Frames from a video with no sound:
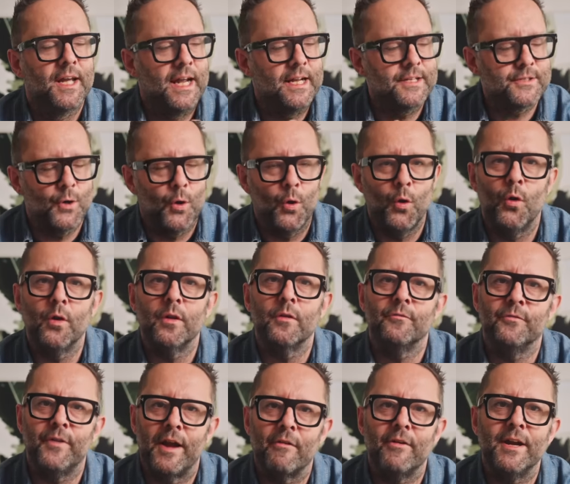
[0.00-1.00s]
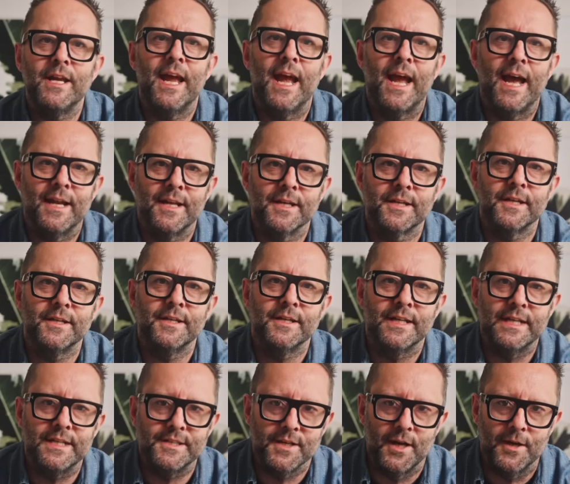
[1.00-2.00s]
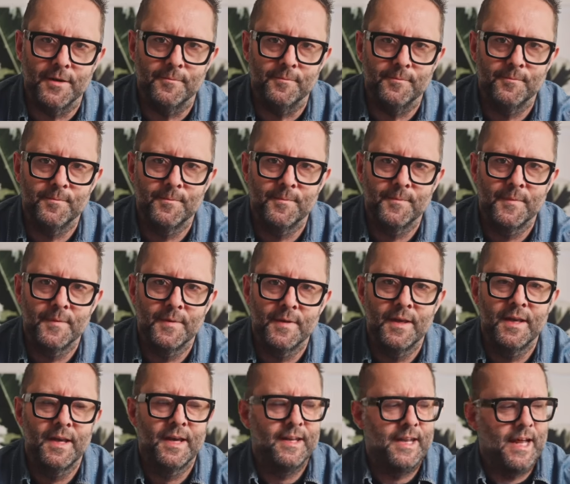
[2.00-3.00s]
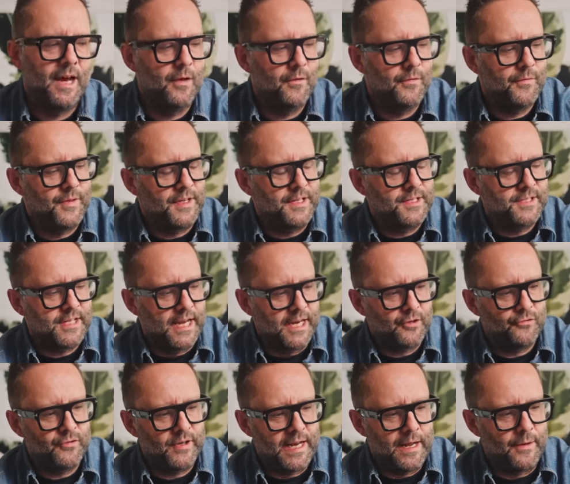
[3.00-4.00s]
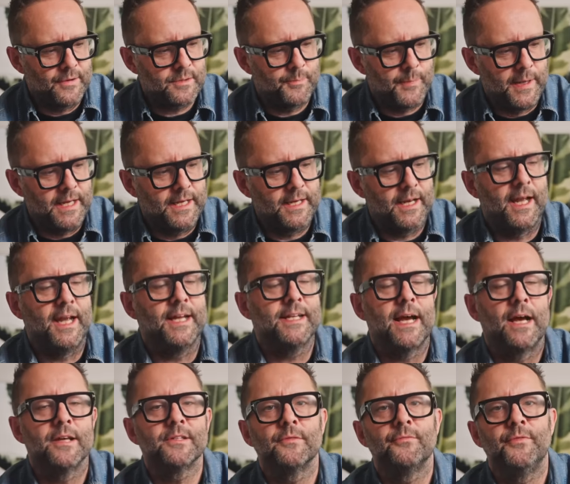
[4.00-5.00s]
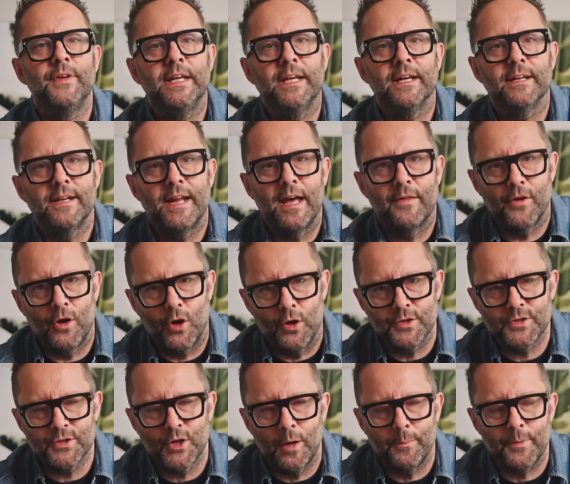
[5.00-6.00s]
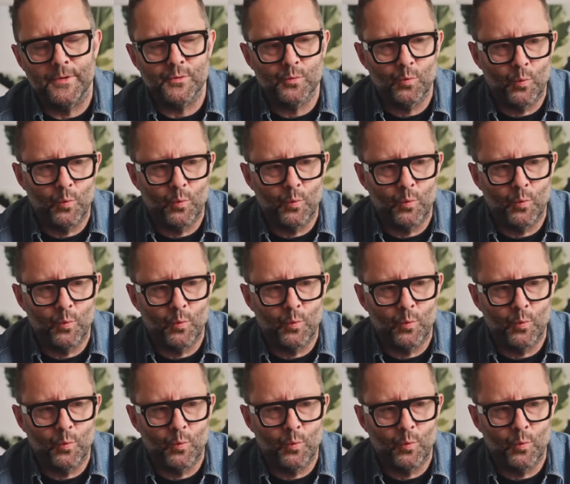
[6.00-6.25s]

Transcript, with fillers: It's all very elegantly done. Now the secondary loudspeaker, it has vegan leather on top as